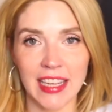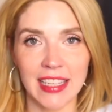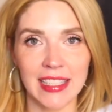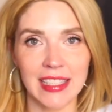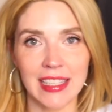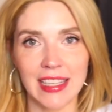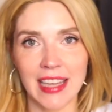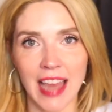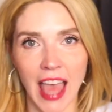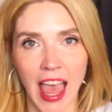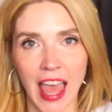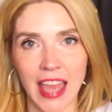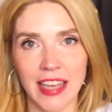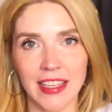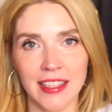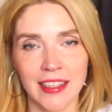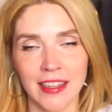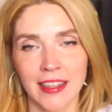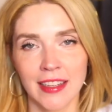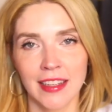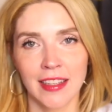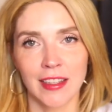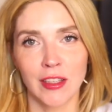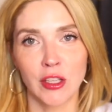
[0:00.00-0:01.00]
it's not
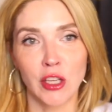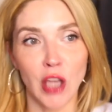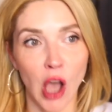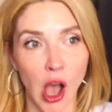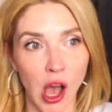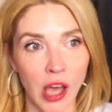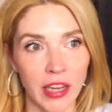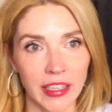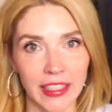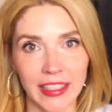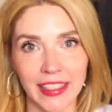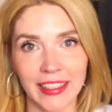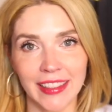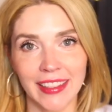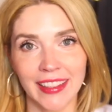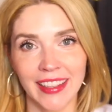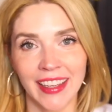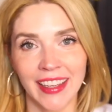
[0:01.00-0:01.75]
gaudy